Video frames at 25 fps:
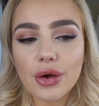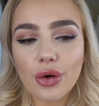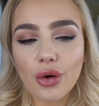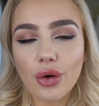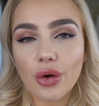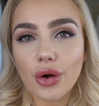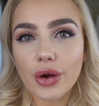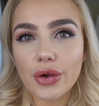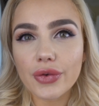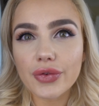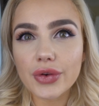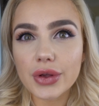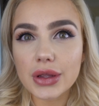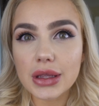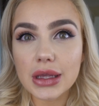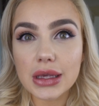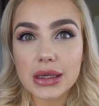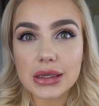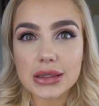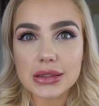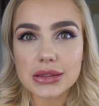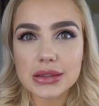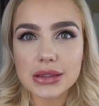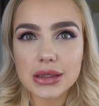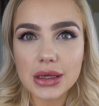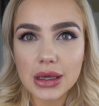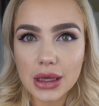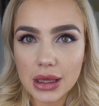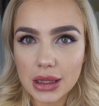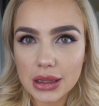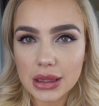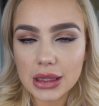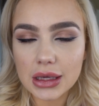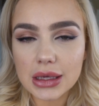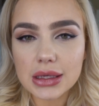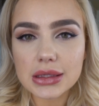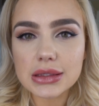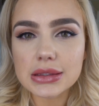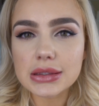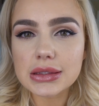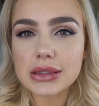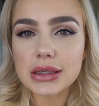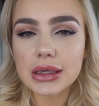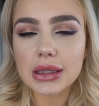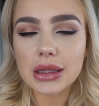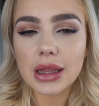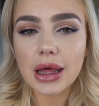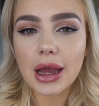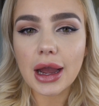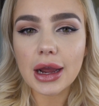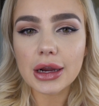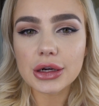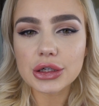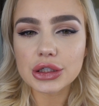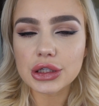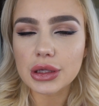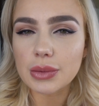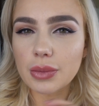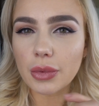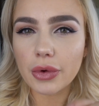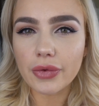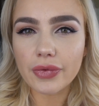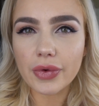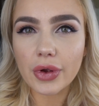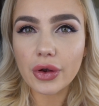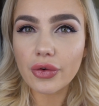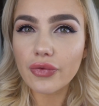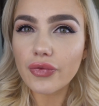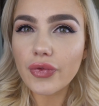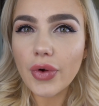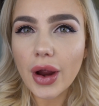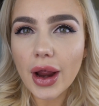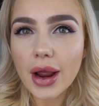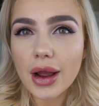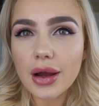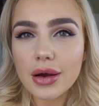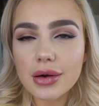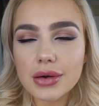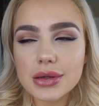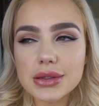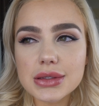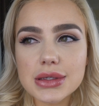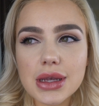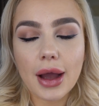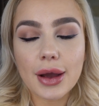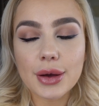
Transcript: or if it is the concealer actually moving around.